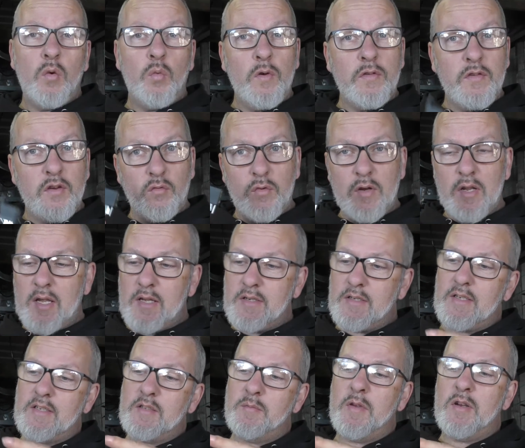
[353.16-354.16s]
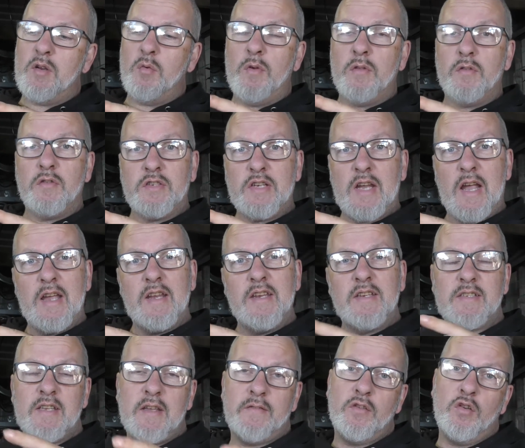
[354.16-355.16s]
with your relays, it doesn't matter whether it's your
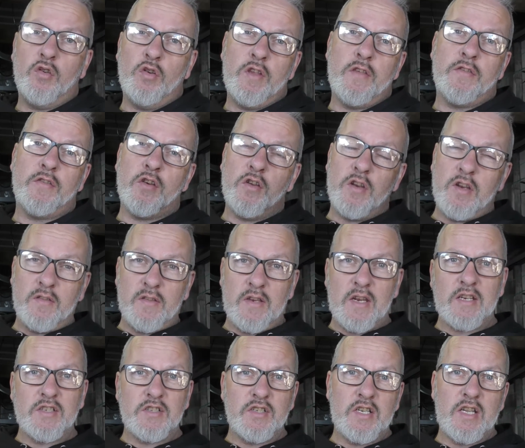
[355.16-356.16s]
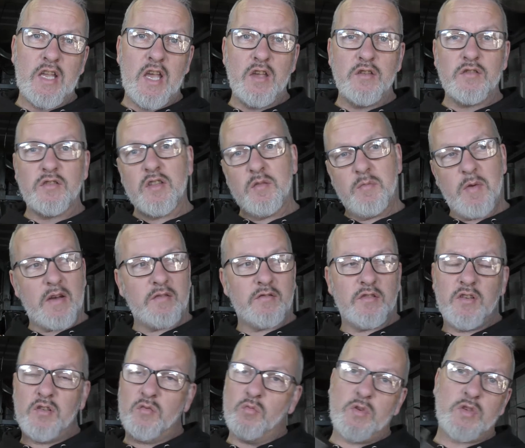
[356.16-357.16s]
87 or your 30 that actually goes to the
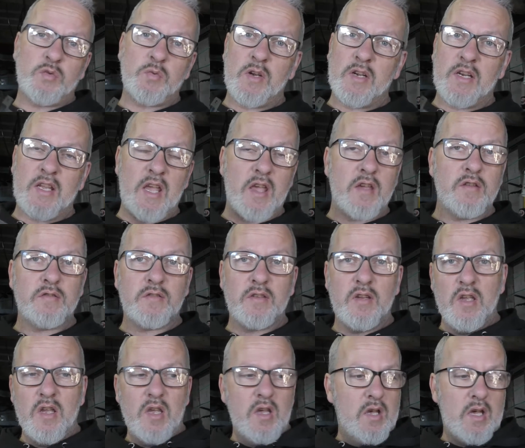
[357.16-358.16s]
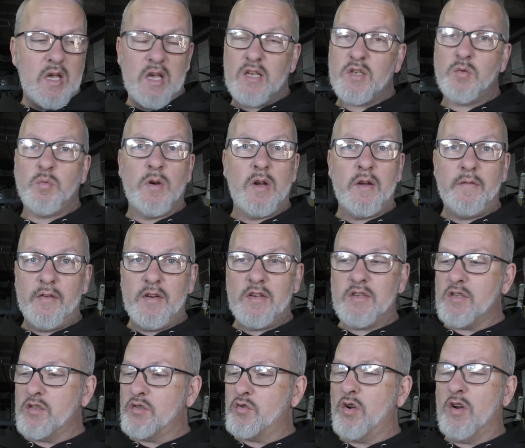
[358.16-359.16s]
battery and which one goes to whatever it
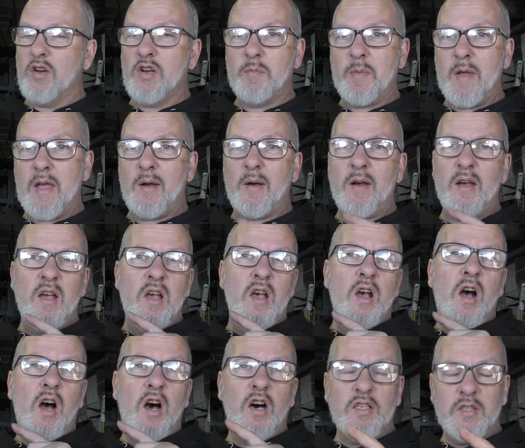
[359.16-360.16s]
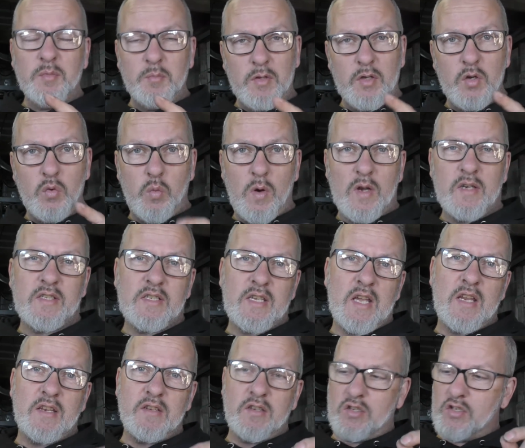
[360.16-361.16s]
is you're trying to power. Ultimately, once
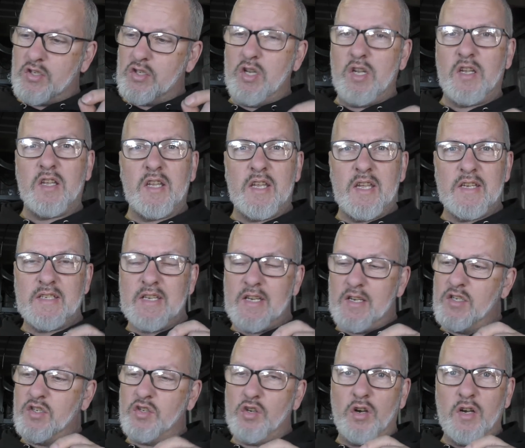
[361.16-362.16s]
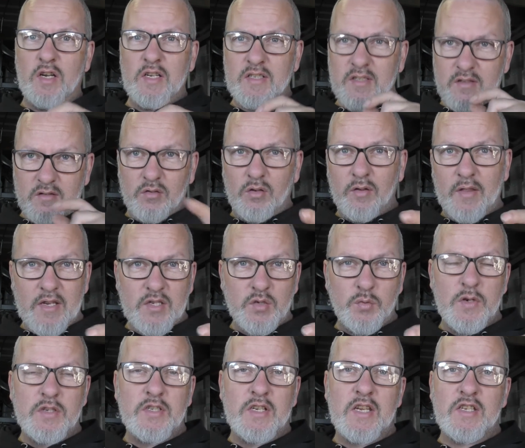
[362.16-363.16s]
that circuit gets energized or that
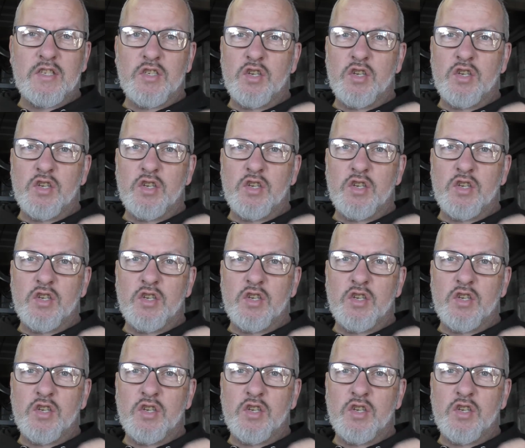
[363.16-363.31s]
switch gets